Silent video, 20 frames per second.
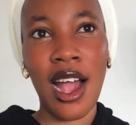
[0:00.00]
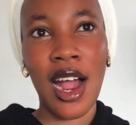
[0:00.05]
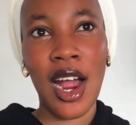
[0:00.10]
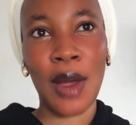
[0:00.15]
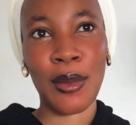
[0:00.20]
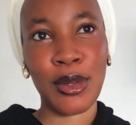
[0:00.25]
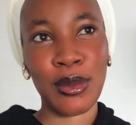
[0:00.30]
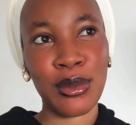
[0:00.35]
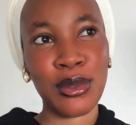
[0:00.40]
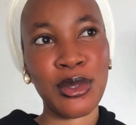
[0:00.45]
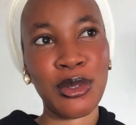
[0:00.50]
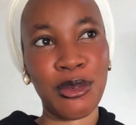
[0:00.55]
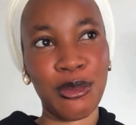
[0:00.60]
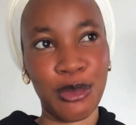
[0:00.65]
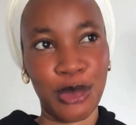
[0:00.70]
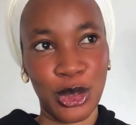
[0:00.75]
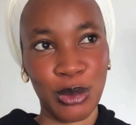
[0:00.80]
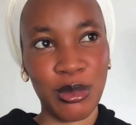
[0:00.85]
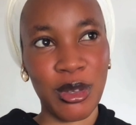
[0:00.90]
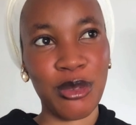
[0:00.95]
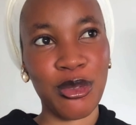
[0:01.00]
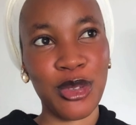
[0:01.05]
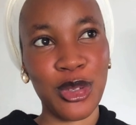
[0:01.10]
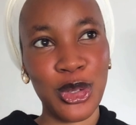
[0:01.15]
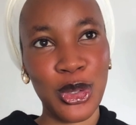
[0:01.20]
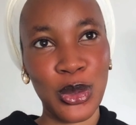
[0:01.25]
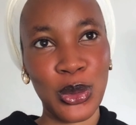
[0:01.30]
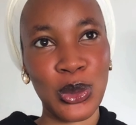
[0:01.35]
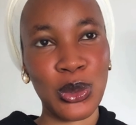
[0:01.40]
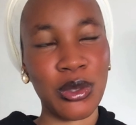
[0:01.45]
i'm able to film a
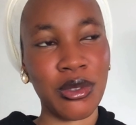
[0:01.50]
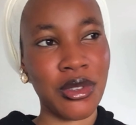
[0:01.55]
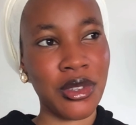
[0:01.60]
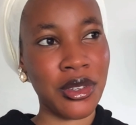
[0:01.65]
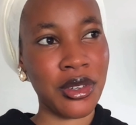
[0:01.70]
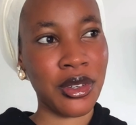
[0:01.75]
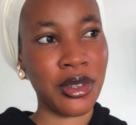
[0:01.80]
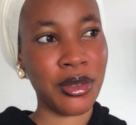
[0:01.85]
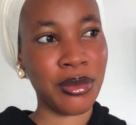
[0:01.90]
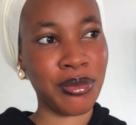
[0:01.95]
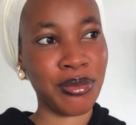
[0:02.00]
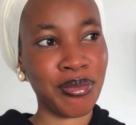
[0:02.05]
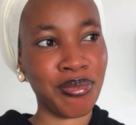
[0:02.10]
video today